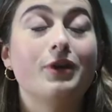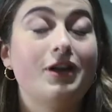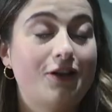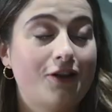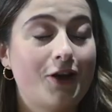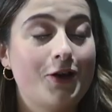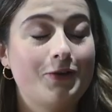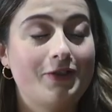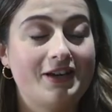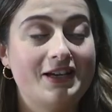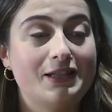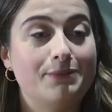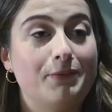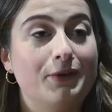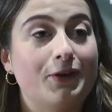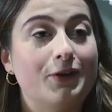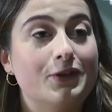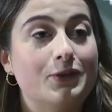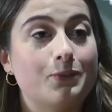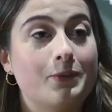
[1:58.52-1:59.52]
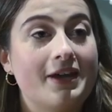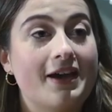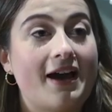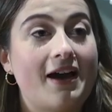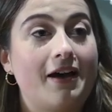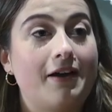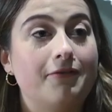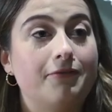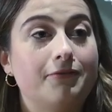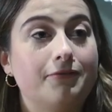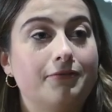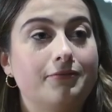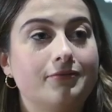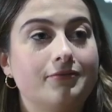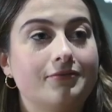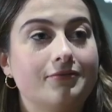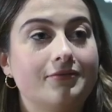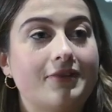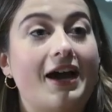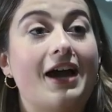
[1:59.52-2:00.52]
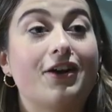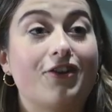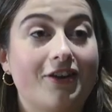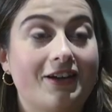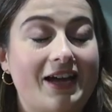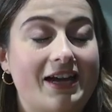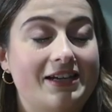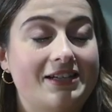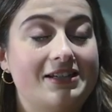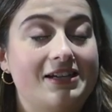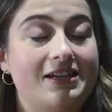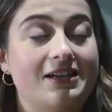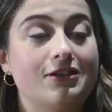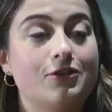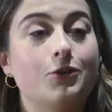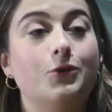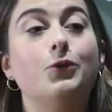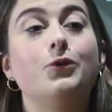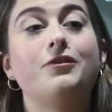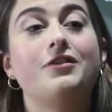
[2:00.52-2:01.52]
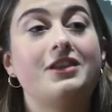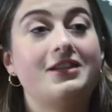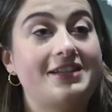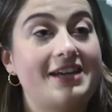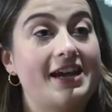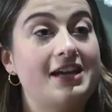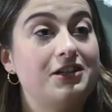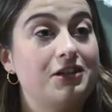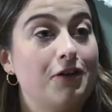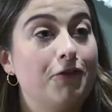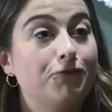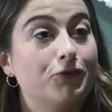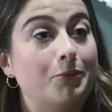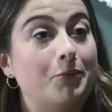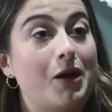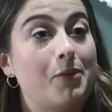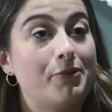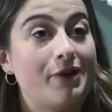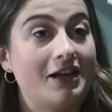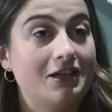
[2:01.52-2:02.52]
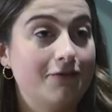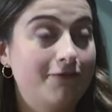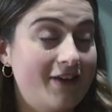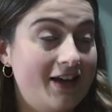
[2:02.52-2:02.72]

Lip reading: We know this because we have aggregated all of the data from our brand